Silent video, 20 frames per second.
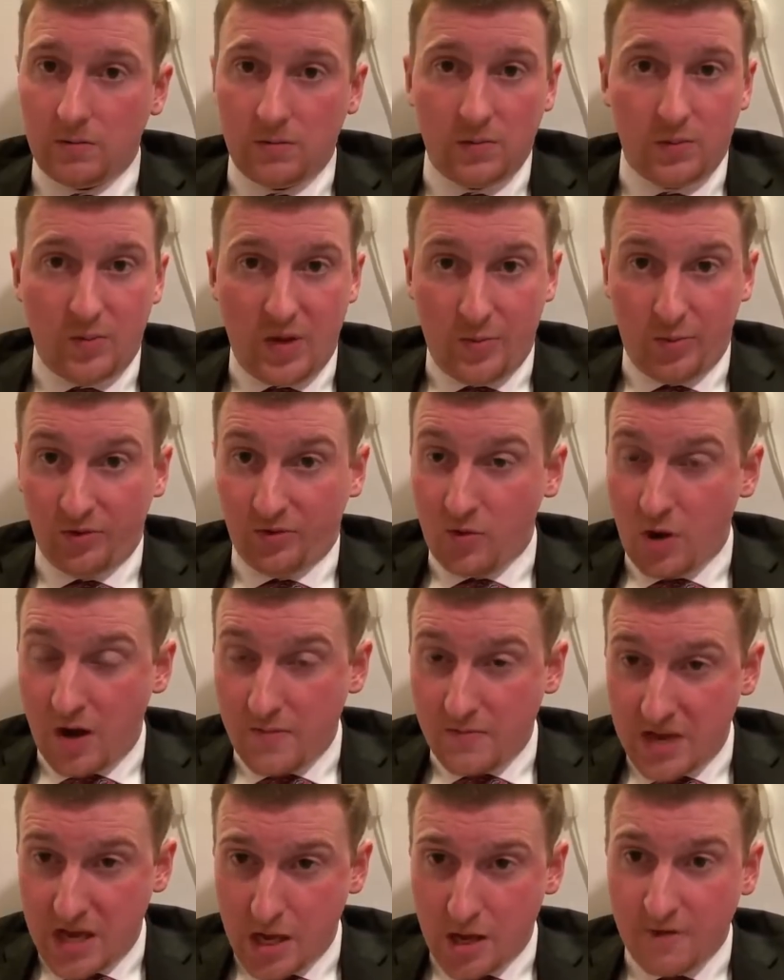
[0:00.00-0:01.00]
the people of
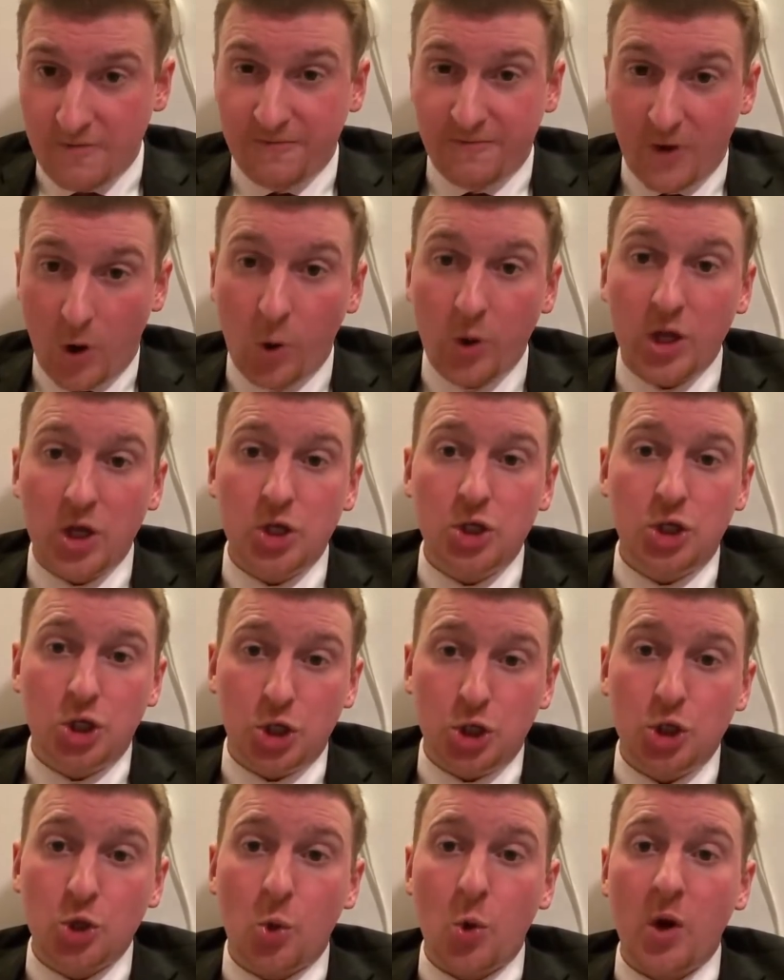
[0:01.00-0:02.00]
Crimea voted to
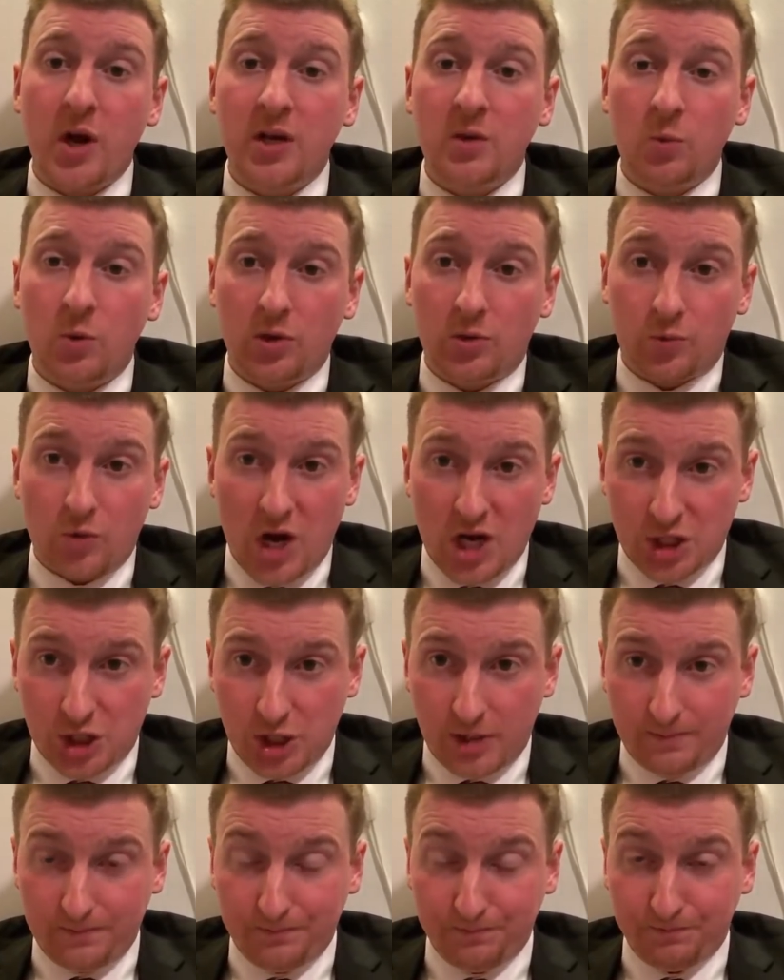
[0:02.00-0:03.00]
join with
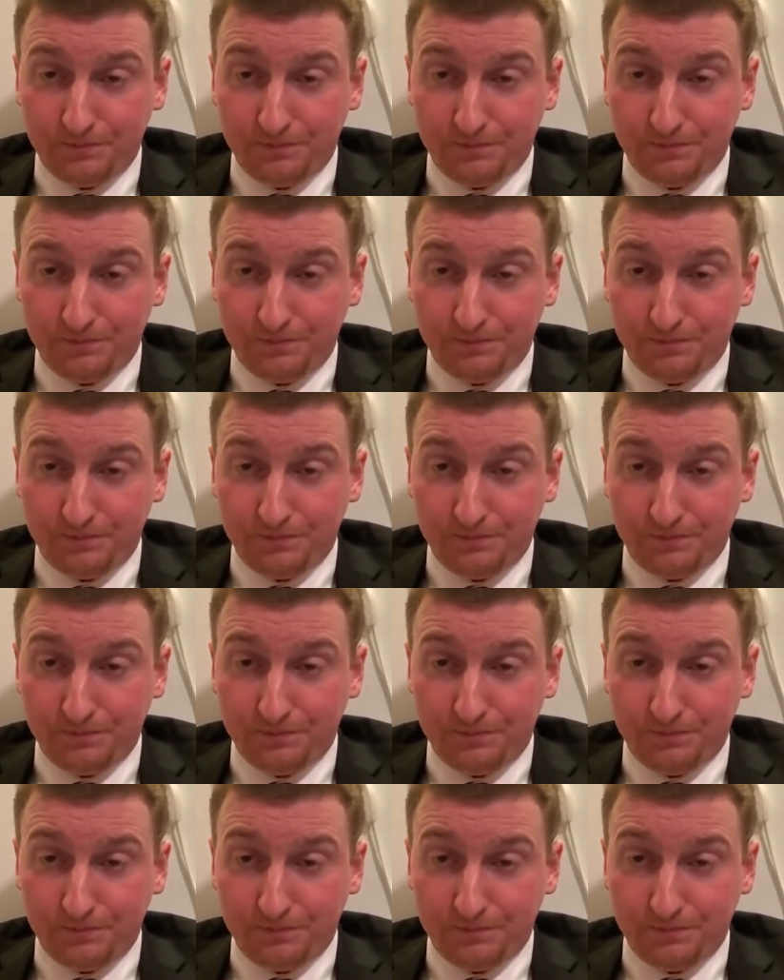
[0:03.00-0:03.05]
Russia,